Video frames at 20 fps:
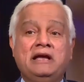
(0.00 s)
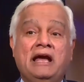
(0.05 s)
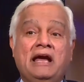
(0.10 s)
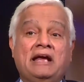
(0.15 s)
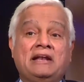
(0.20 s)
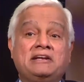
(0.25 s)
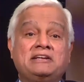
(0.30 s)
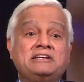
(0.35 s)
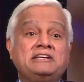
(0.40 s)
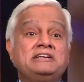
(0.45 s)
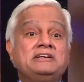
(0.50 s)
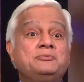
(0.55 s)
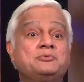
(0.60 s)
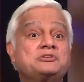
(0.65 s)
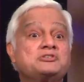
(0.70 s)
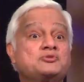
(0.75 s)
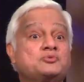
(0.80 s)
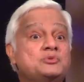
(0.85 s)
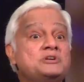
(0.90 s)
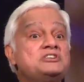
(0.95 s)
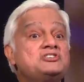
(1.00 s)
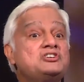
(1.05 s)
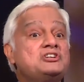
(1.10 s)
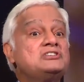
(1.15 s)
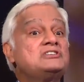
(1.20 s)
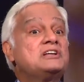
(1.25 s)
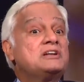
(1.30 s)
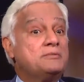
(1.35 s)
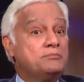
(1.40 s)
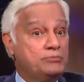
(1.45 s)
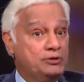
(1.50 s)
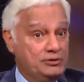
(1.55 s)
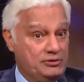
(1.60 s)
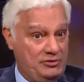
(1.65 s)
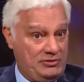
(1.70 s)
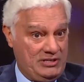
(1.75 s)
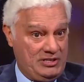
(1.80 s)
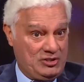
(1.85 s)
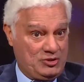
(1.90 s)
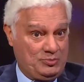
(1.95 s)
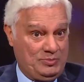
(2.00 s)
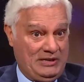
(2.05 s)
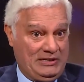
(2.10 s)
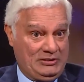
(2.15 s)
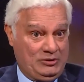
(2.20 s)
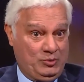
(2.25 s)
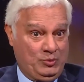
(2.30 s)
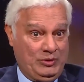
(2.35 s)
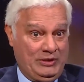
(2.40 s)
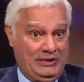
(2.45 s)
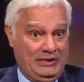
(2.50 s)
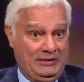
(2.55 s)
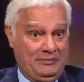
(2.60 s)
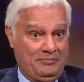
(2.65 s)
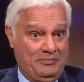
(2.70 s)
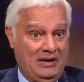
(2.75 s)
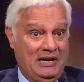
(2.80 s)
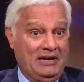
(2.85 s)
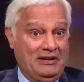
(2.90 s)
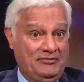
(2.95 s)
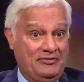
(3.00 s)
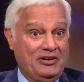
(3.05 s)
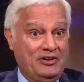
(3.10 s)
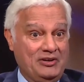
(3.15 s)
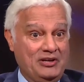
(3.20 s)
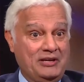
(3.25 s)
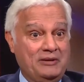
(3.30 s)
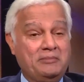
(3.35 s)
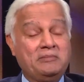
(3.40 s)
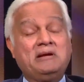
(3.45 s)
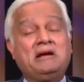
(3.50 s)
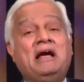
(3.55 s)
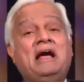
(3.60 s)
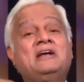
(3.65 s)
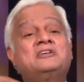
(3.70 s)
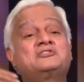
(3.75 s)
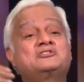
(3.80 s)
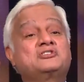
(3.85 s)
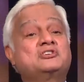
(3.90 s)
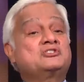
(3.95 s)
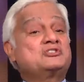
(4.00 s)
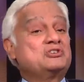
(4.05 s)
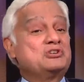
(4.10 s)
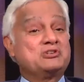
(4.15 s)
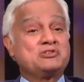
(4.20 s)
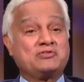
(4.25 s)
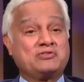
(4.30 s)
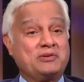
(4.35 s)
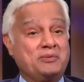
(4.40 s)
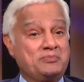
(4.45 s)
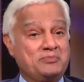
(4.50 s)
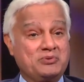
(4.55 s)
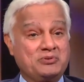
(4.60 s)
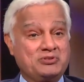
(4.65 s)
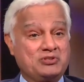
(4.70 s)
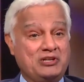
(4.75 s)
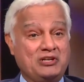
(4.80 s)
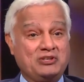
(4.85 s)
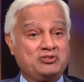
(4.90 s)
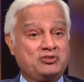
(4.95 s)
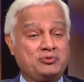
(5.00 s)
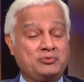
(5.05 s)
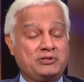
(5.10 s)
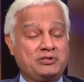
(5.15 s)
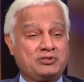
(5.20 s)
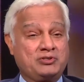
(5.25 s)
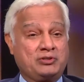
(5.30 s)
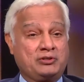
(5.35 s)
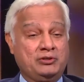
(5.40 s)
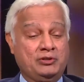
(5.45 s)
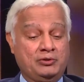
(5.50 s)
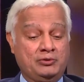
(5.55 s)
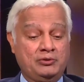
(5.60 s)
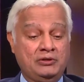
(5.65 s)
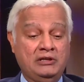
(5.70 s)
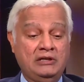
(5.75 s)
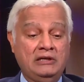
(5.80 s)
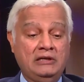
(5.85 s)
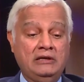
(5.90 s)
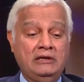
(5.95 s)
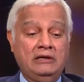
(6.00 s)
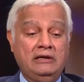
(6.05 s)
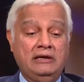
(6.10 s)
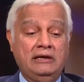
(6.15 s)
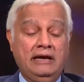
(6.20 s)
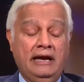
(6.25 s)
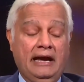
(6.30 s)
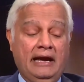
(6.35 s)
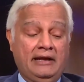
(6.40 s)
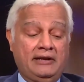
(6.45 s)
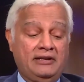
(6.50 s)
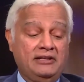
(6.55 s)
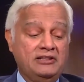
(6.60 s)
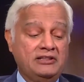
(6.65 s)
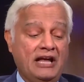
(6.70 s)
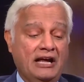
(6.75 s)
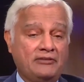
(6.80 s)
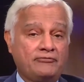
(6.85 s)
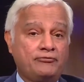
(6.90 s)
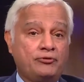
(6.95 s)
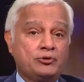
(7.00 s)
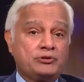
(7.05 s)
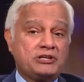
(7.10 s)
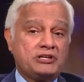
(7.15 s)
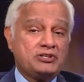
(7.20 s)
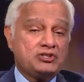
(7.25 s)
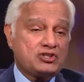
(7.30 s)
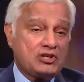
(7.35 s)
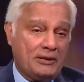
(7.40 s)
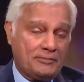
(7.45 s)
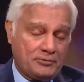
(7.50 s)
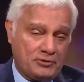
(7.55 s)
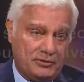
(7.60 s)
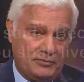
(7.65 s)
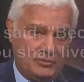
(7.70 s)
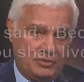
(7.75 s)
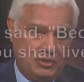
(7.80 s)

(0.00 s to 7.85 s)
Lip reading: And he was reaching the Nambudhiris, by the way, my very ancestors from centuries ago. And in that 14th chapter of